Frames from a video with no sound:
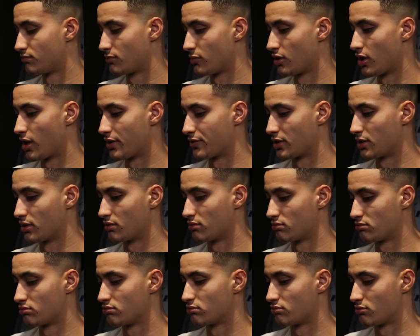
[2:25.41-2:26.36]
you know, I think
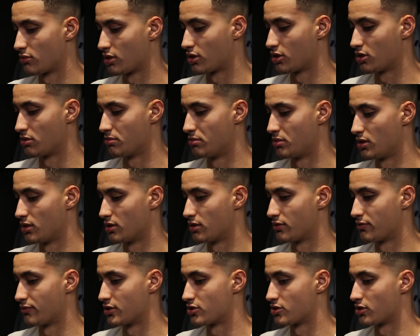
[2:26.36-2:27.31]
it could be
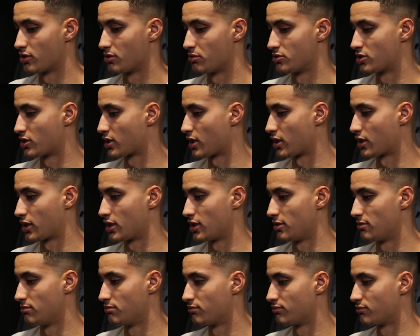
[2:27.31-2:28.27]
eventually. We just got to
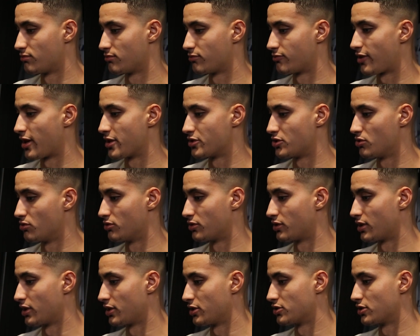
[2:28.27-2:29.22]
keep fine-tuning
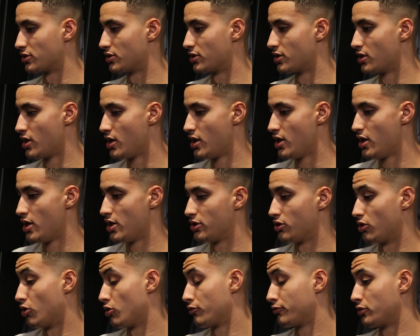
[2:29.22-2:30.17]
things and.
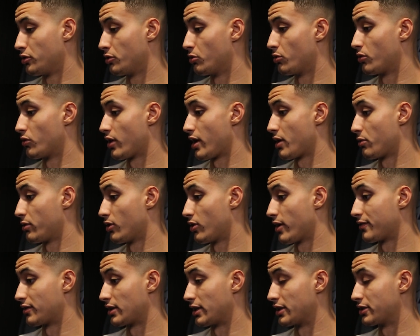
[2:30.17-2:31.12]
You know, hopefully we don't
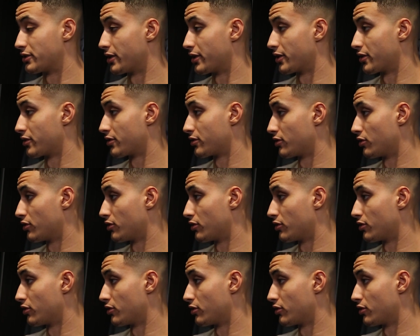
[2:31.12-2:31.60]
have to get there.